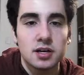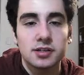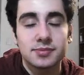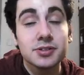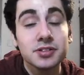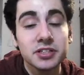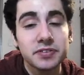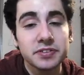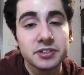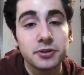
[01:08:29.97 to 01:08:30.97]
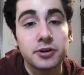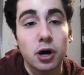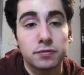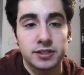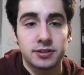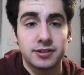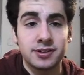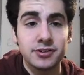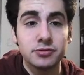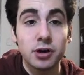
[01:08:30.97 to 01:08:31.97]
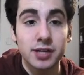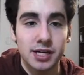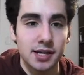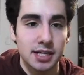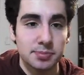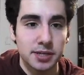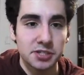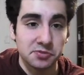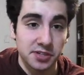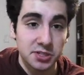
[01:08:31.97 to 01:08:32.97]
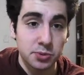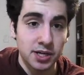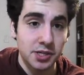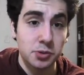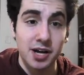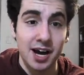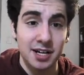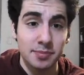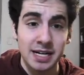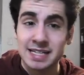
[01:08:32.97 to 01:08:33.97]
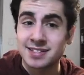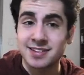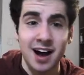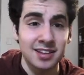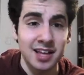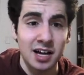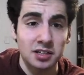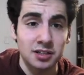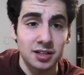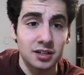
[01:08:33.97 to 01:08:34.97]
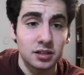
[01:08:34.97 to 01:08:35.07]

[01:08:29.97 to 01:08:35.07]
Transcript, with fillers: Number 352, COVID. You don't need an explanation for this one. you got to admit, it's not that good.